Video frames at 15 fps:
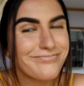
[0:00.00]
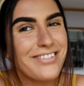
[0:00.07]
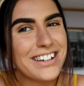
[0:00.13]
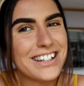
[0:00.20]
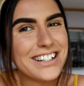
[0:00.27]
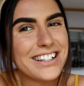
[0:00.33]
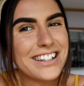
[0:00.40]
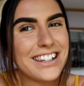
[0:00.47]

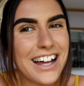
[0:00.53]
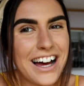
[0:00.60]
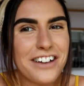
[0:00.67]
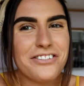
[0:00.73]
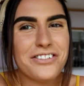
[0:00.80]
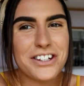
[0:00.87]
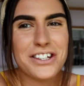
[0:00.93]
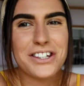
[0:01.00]
Isn't
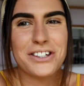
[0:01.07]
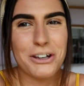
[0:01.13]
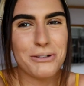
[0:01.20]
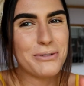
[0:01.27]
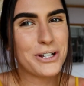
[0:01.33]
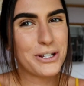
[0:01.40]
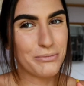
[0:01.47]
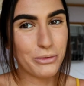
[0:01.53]
life just so
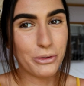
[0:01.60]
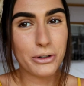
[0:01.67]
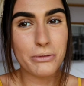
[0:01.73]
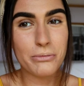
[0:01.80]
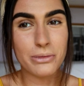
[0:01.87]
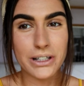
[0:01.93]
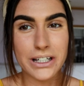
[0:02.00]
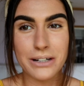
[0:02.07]
much more
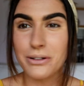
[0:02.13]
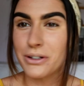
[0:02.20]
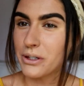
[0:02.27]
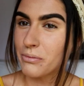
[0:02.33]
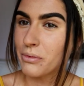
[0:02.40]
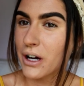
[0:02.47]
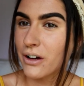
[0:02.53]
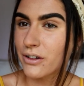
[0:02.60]
complete with
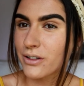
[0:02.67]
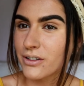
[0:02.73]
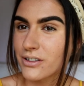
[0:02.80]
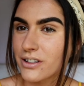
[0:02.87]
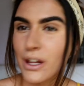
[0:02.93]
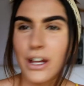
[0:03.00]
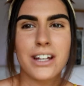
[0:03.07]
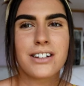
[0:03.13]
the brows
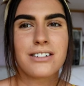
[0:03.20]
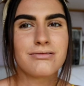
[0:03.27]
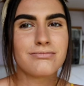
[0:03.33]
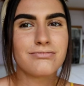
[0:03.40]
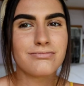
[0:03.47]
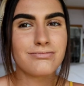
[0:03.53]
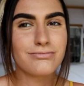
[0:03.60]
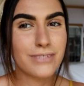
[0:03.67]
on? Like,
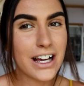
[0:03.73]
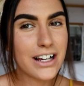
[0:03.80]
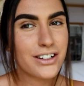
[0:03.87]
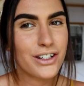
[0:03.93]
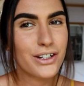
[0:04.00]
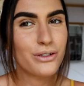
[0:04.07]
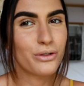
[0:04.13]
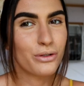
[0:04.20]
I
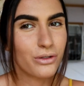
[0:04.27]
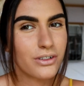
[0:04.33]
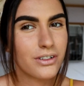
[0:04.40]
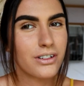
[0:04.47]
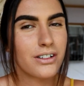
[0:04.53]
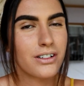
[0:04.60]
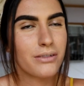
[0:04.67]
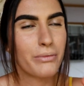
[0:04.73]
actually took
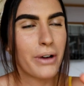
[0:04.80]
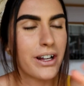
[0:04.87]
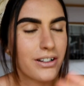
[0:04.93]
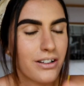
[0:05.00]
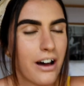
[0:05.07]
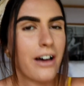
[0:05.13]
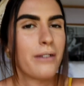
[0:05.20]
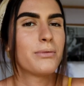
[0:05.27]
my
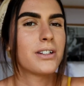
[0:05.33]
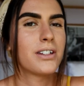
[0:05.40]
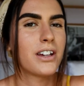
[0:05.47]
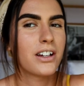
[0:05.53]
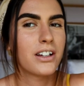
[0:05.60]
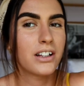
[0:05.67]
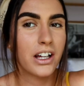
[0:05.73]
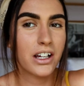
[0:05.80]
time
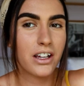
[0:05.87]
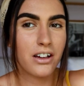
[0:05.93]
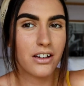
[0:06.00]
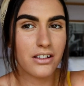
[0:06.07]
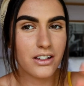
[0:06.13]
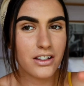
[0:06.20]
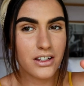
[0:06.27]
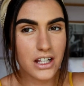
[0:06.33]
today. Like,
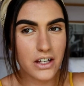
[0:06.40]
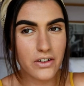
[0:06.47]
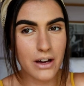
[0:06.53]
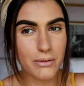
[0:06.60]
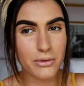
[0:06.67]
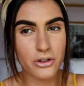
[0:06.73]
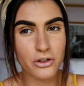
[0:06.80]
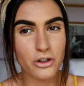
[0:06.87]
this never
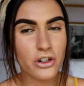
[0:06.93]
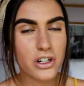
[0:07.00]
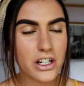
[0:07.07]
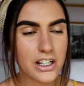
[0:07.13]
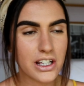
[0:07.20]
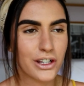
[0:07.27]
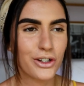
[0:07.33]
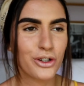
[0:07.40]
happens. Usually
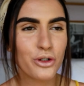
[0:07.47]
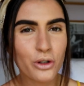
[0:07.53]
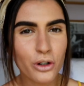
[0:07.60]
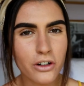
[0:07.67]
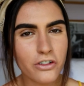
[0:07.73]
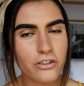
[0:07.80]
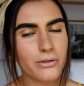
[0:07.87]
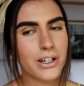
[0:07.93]
it's like a
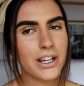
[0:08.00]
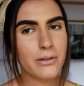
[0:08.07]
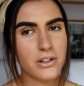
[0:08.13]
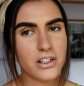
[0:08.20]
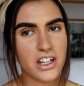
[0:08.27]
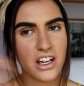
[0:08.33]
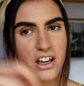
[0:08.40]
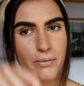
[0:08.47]
chore for me. I'm
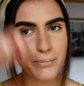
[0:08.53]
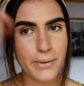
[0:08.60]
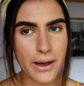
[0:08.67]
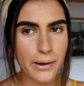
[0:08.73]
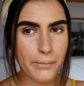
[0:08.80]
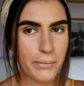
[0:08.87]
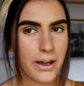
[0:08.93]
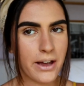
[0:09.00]
just like,
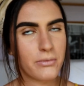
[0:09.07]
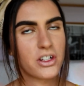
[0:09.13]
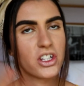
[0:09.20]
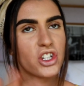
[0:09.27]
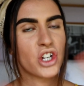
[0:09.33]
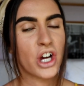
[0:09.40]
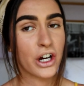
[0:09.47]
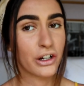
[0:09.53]
bam, bam,
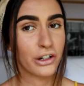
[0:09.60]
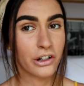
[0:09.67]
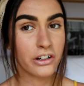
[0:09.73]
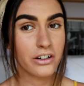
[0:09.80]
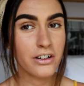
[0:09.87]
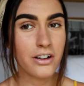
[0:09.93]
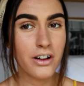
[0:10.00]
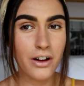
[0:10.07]
just chuck it
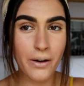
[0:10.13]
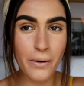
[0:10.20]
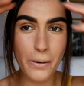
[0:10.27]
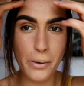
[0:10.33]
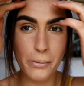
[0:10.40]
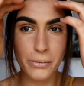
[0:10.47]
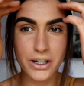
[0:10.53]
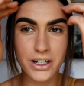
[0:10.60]
on.
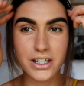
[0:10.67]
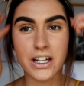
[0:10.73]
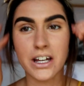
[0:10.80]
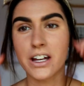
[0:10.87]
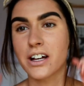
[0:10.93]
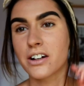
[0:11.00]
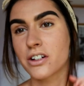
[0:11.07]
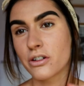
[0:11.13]
But
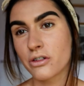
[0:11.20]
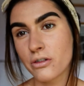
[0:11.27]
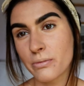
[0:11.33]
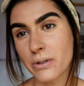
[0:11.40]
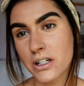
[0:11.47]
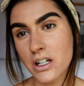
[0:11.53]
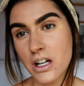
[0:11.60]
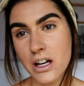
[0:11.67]
today I actually took
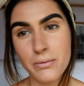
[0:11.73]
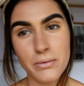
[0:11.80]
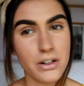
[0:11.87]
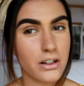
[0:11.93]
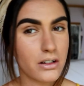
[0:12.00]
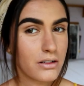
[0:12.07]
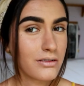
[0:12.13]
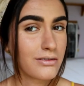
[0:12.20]
my time
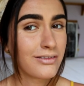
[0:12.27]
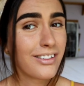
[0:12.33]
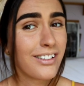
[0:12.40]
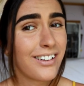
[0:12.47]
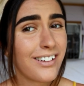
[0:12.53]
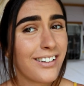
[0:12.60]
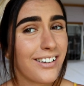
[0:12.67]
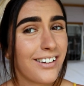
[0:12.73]
and I'm,
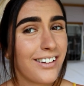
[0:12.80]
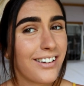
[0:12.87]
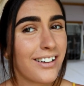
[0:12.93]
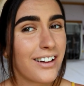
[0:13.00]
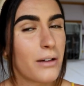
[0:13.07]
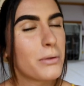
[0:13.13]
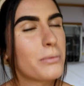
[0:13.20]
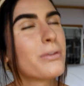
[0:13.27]

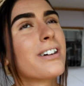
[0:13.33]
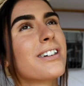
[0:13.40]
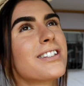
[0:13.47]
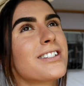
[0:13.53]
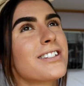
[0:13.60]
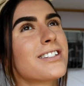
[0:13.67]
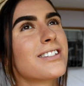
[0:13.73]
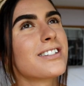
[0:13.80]
I'm
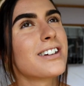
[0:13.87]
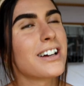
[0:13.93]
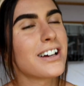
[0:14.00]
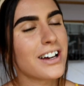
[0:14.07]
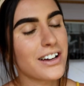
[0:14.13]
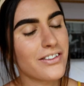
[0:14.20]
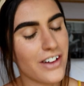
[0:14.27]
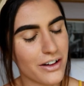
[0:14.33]
impressed.
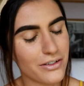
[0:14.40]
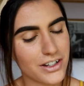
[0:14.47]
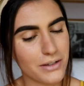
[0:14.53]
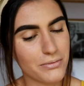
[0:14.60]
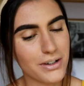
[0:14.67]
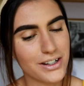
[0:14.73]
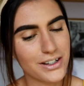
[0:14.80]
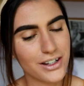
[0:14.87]
I've
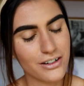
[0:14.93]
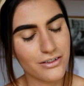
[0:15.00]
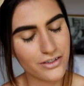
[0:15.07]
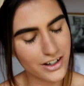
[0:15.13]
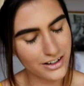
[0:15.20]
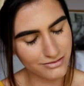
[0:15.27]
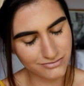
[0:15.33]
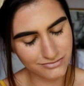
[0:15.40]
outdone myself,
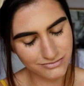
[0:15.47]
like.